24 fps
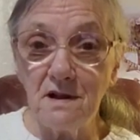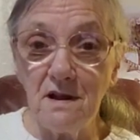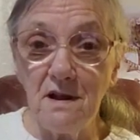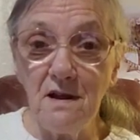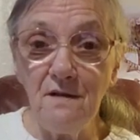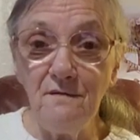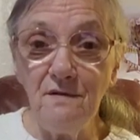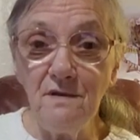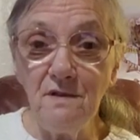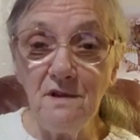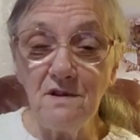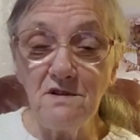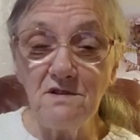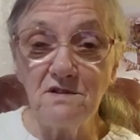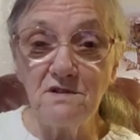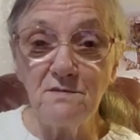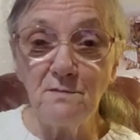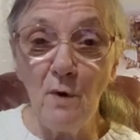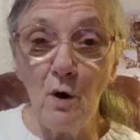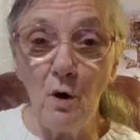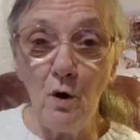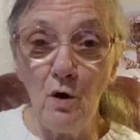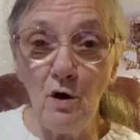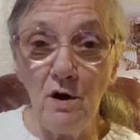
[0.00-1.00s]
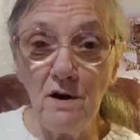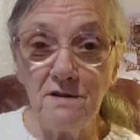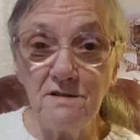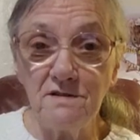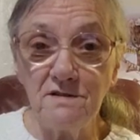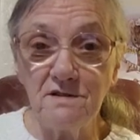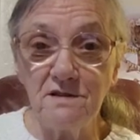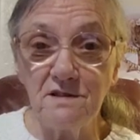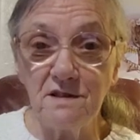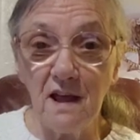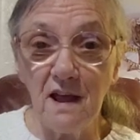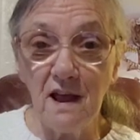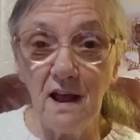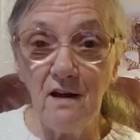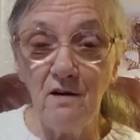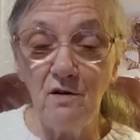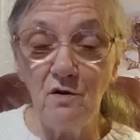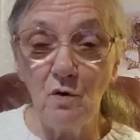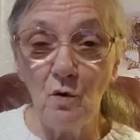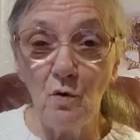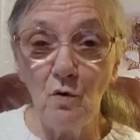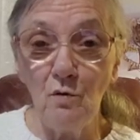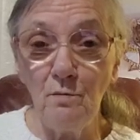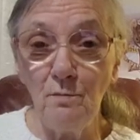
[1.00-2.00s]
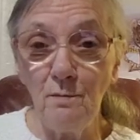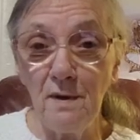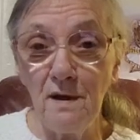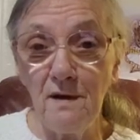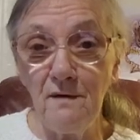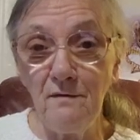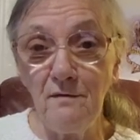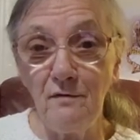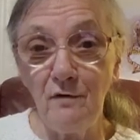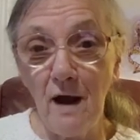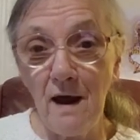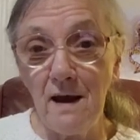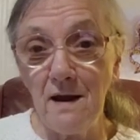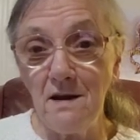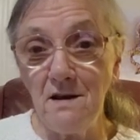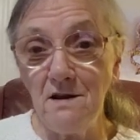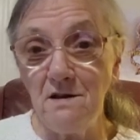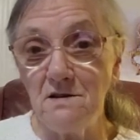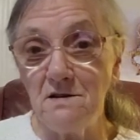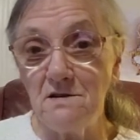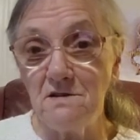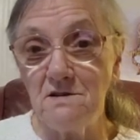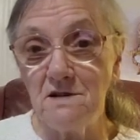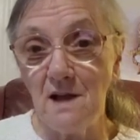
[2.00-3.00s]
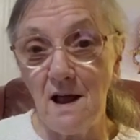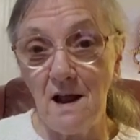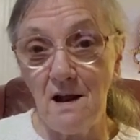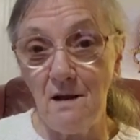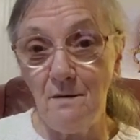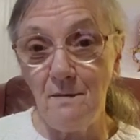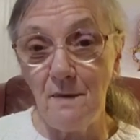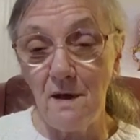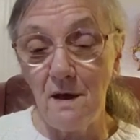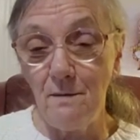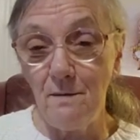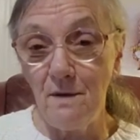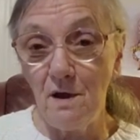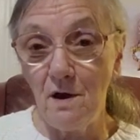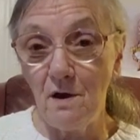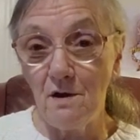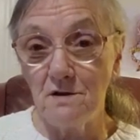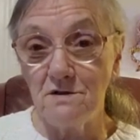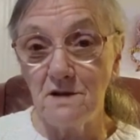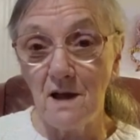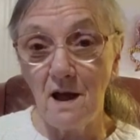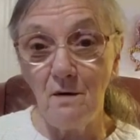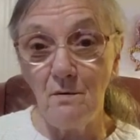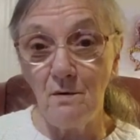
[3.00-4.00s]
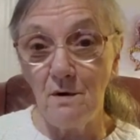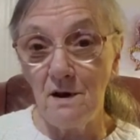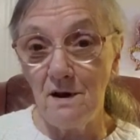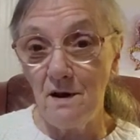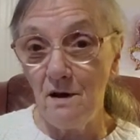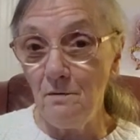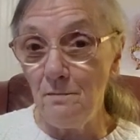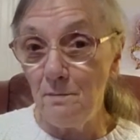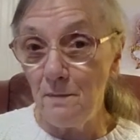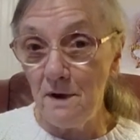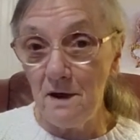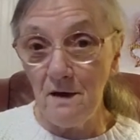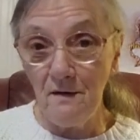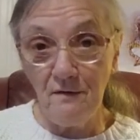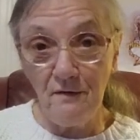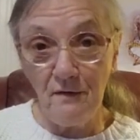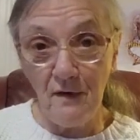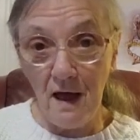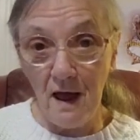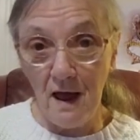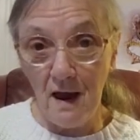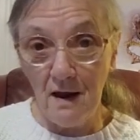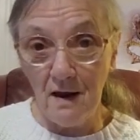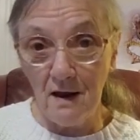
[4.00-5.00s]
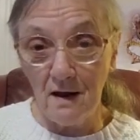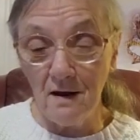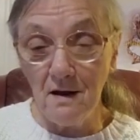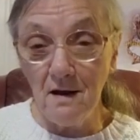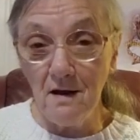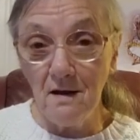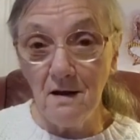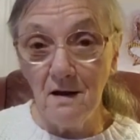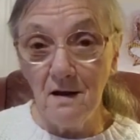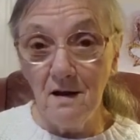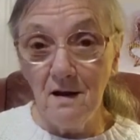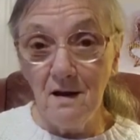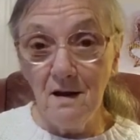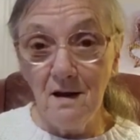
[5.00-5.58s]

even the smallest thing, don't be frightened to tell me, because I will not be offended.